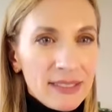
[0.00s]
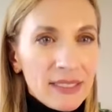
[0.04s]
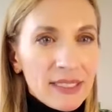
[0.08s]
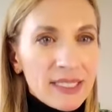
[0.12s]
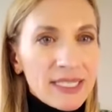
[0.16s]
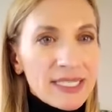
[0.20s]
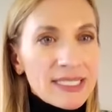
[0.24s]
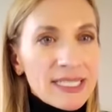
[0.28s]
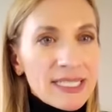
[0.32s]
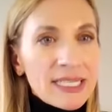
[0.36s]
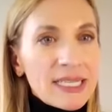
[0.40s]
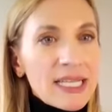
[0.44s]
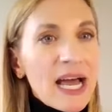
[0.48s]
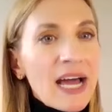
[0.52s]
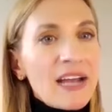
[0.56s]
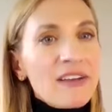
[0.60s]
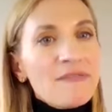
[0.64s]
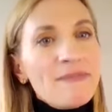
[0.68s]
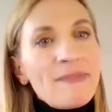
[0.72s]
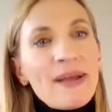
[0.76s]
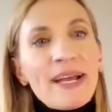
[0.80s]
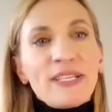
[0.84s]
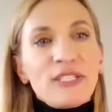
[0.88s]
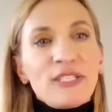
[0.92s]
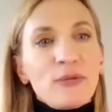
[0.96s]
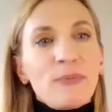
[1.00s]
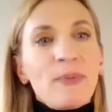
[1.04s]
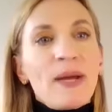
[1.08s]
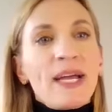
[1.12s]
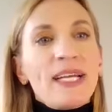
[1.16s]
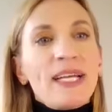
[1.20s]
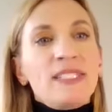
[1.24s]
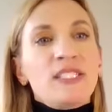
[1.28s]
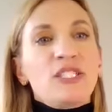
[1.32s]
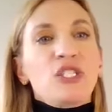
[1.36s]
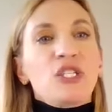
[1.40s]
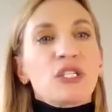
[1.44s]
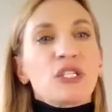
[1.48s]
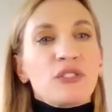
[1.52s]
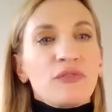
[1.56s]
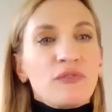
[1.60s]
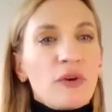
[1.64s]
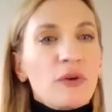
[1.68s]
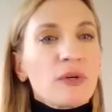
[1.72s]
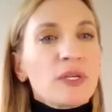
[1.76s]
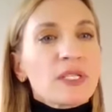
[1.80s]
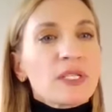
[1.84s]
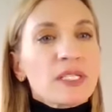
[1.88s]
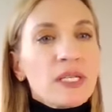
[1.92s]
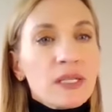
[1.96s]
Because a lot of masterminds just
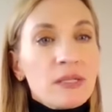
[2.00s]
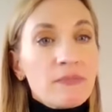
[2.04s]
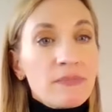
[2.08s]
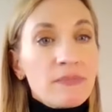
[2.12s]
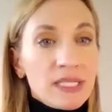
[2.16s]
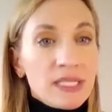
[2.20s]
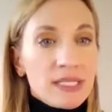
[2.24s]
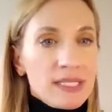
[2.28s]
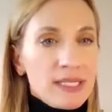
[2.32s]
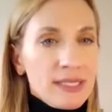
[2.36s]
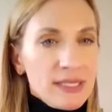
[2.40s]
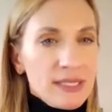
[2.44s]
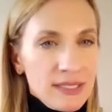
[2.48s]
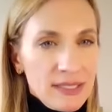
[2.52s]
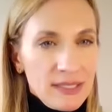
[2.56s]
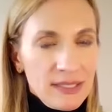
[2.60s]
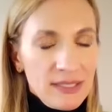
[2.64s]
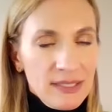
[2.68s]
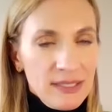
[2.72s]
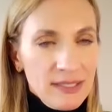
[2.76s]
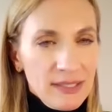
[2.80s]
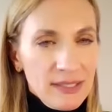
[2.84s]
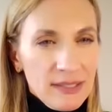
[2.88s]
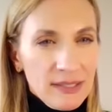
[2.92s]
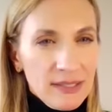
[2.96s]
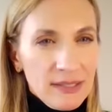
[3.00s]
focus on the business.